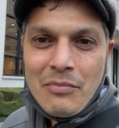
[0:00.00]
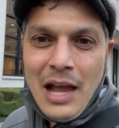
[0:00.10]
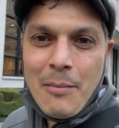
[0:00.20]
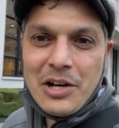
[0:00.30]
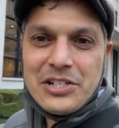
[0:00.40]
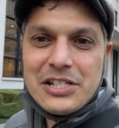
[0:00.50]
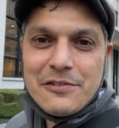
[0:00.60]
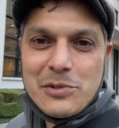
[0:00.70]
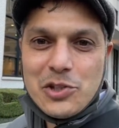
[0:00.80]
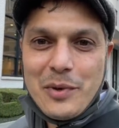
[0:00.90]
I'm watching this
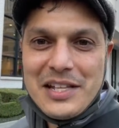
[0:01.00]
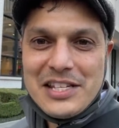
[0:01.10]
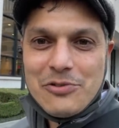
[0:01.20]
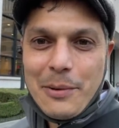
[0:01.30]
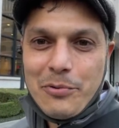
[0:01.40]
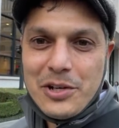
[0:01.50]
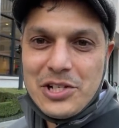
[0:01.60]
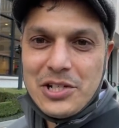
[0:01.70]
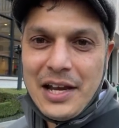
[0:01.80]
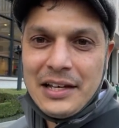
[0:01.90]
from Sweden, so I
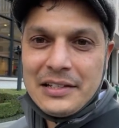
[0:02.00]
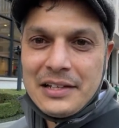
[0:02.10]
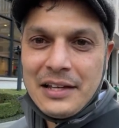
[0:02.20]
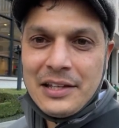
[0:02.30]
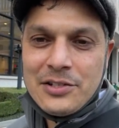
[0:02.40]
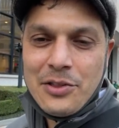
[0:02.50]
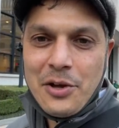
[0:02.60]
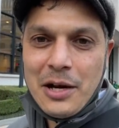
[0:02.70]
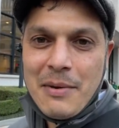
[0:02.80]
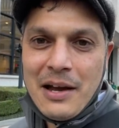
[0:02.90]
appreciate uh, that you
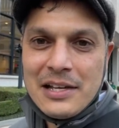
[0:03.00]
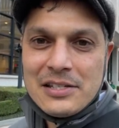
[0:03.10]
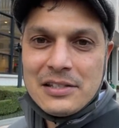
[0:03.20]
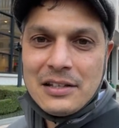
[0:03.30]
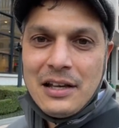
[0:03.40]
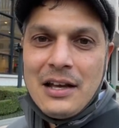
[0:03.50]
thought about us.